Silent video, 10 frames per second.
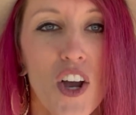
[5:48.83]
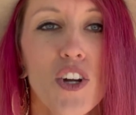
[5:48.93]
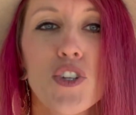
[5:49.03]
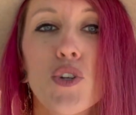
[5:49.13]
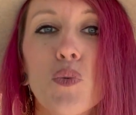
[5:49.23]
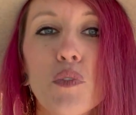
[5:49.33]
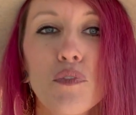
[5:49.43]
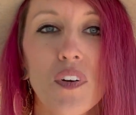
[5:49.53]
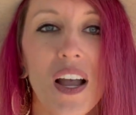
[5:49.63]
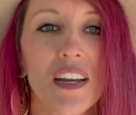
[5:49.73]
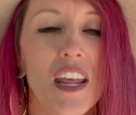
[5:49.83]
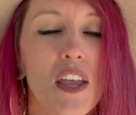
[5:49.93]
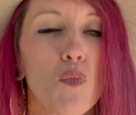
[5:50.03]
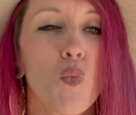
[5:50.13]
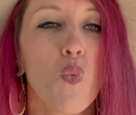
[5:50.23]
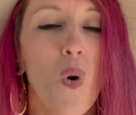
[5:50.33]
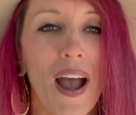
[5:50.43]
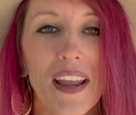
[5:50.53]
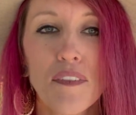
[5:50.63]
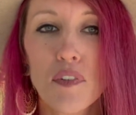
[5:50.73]
You will find a
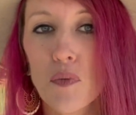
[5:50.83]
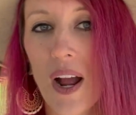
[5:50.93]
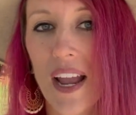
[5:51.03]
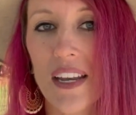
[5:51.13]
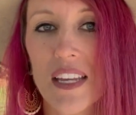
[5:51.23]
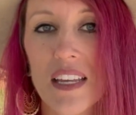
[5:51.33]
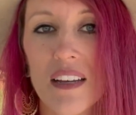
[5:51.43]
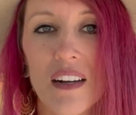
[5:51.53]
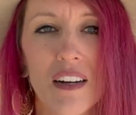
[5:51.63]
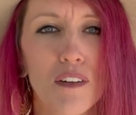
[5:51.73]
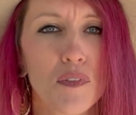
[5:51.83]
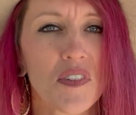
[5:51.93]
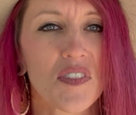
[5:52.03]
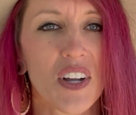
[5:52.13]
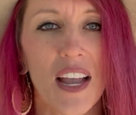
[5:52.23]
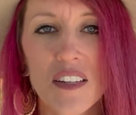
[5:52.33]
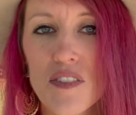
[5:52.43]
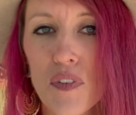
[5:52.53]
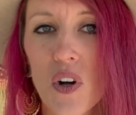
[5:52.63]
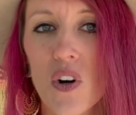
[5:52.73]
wide variety of styles
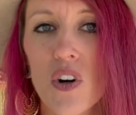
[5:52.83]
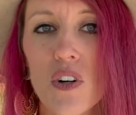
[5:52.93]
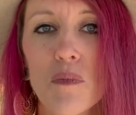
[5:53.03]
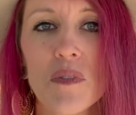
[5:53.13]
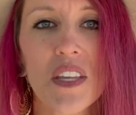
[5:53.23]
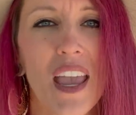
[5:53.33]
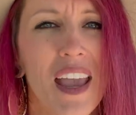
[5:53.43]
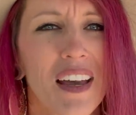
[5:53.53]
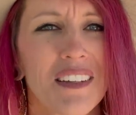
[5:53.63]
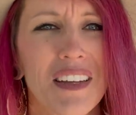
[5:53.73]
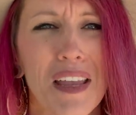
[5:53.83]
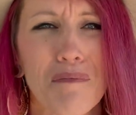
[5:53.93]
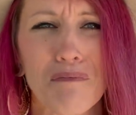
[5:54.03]
of homes and